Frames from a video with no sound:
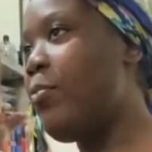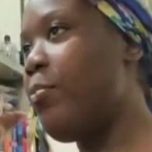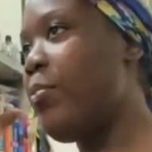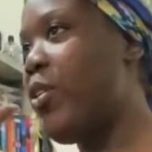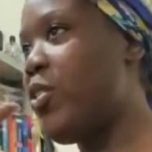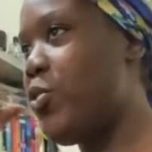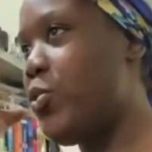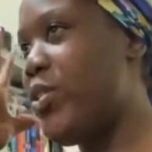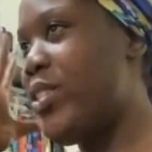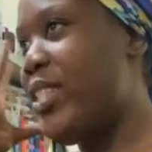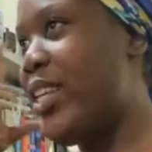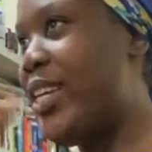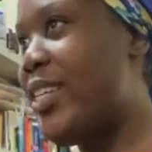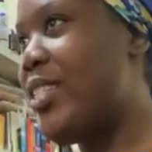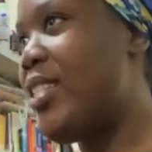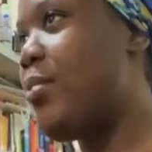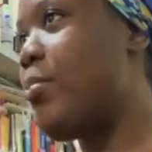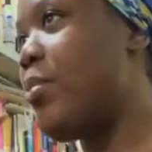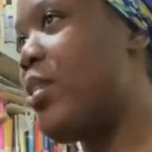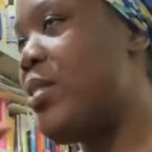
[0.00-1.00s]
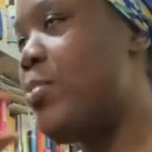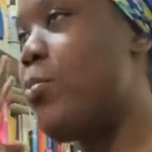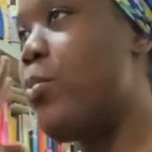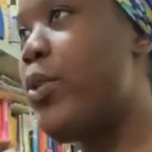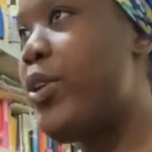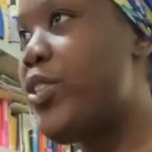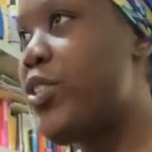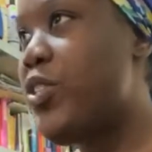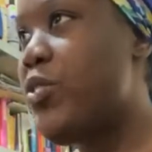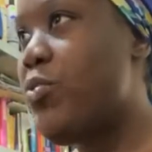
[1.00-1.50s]
make sure it's nicely, it's
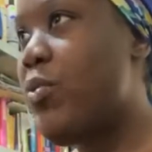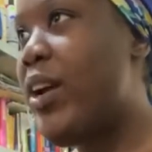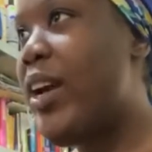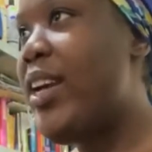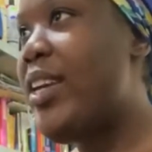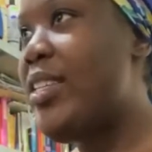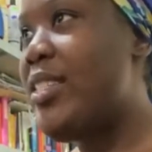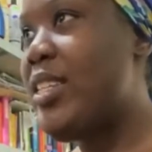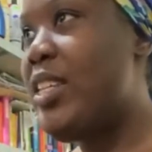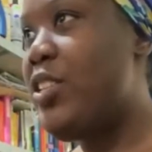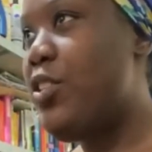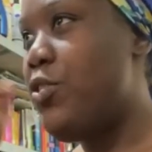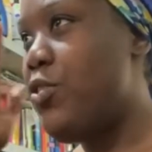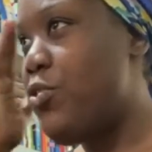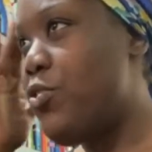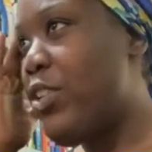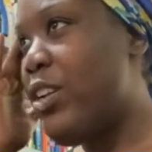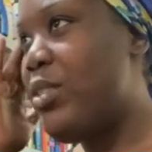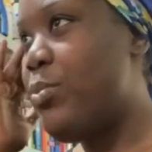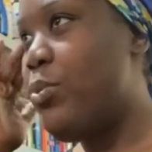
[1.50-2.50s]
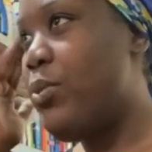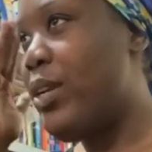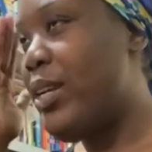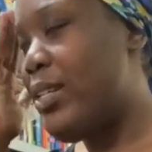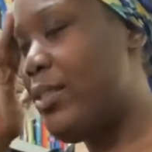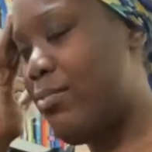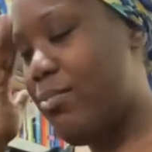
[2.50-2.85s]
moisturized, and you try to put